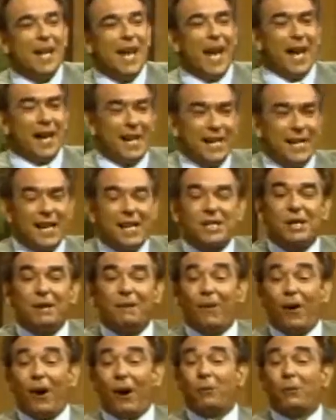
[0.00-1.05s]
And he gets
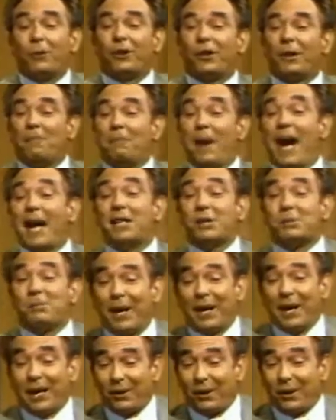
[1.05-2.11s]
involved with the
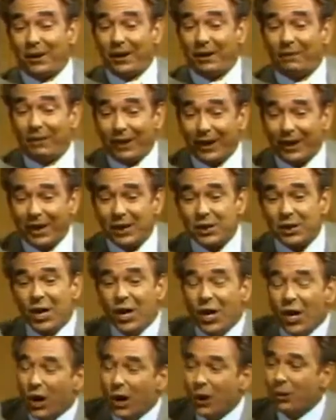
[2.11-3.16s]
matchmaker in the village
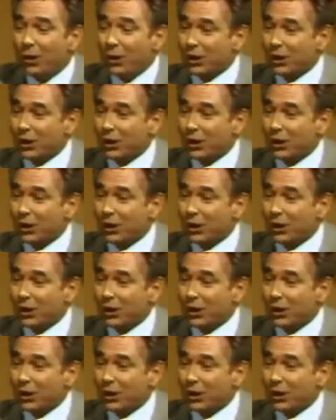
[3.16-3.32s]
who